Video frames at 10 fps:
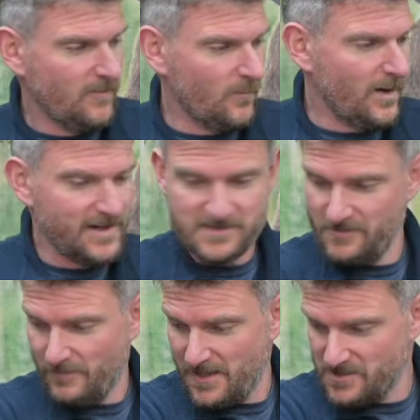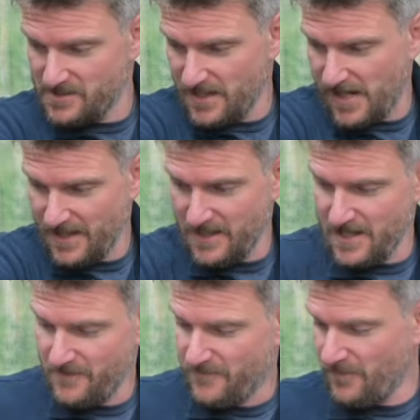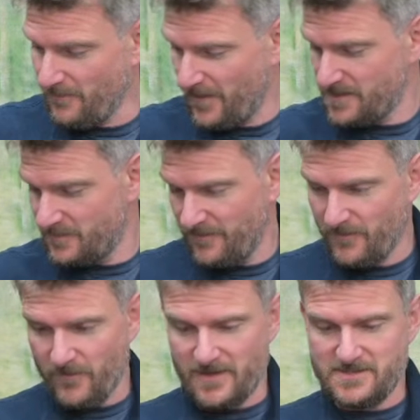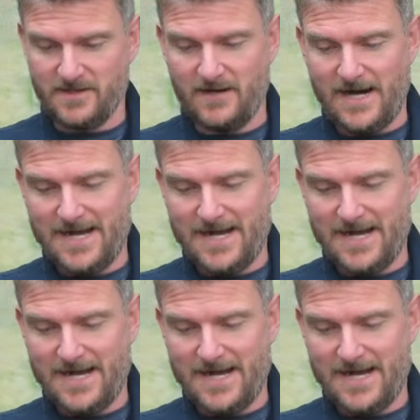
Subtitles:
weights and measures I need from this before I start